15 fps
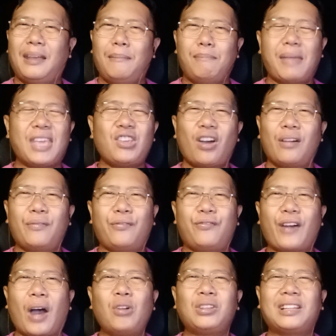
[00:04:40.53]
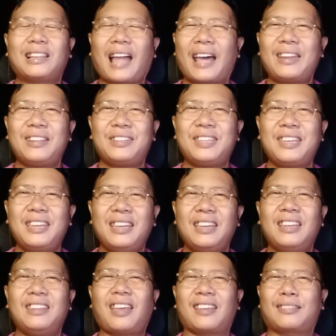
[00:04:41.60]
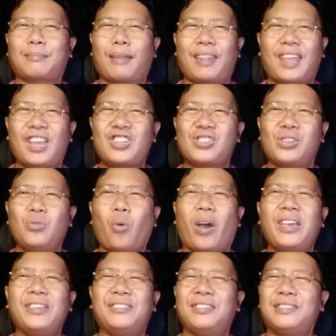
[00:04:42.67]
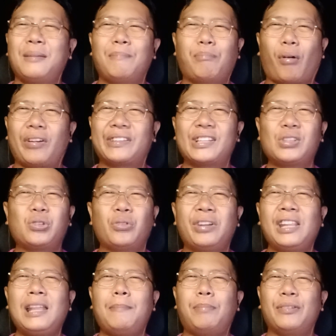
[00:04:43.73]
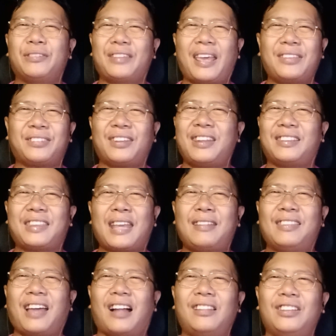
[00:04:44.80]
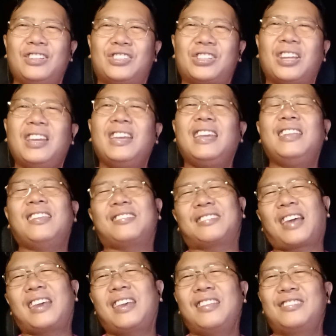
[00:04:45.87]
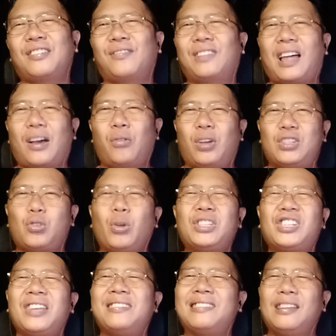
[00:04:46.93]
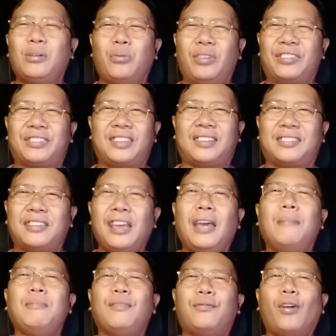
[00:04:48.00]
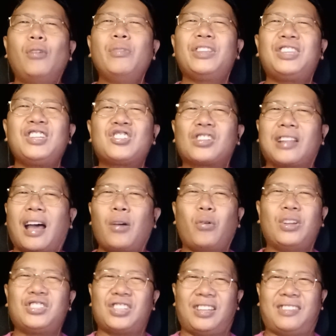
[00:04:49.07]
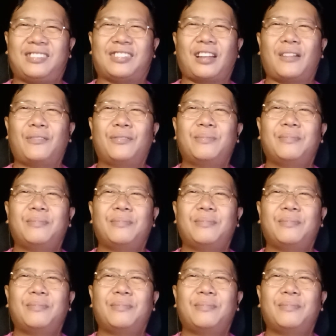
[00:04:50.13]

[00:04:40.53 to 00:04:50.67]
May you have found clarity in the explanation why is it important to really possess and attain knowledge in the science of language, which is linguistics, before we teach language itself.